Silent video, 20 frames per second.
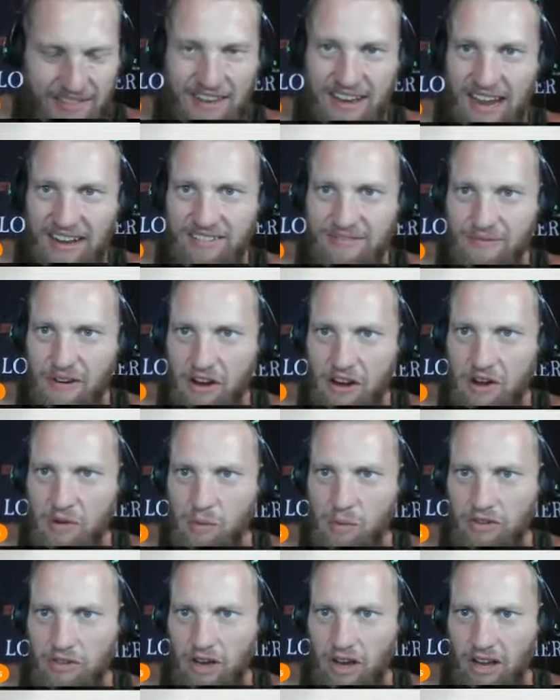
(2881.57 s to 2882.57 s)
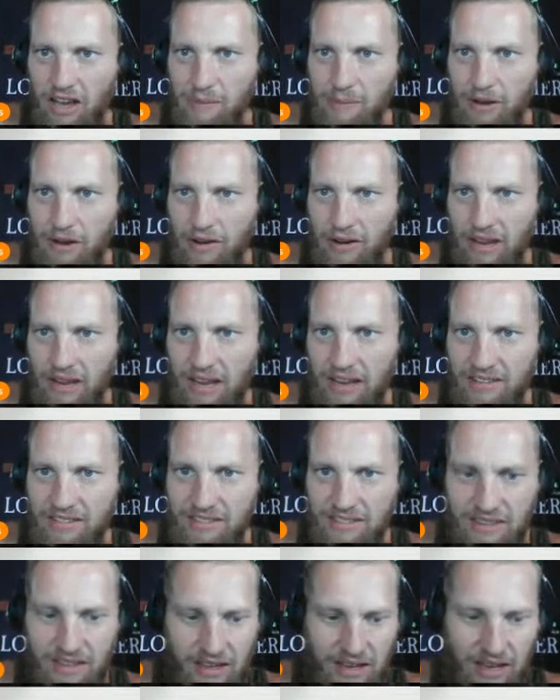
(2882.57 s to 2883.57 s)
next variant we'll talk about is
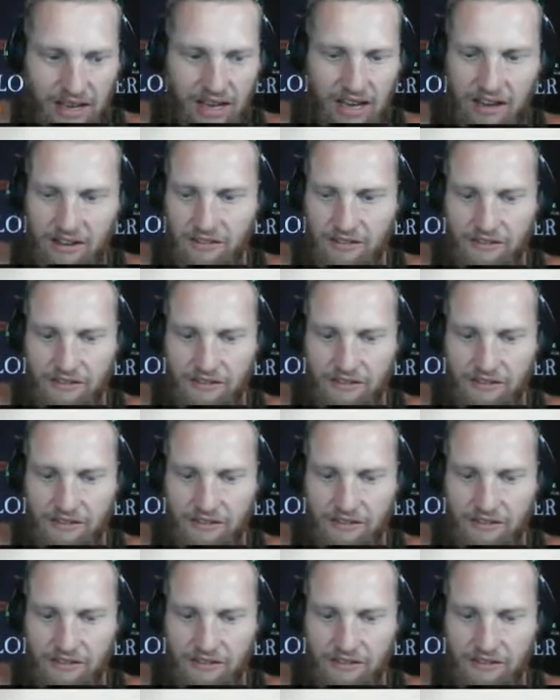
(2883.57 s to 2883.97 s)
the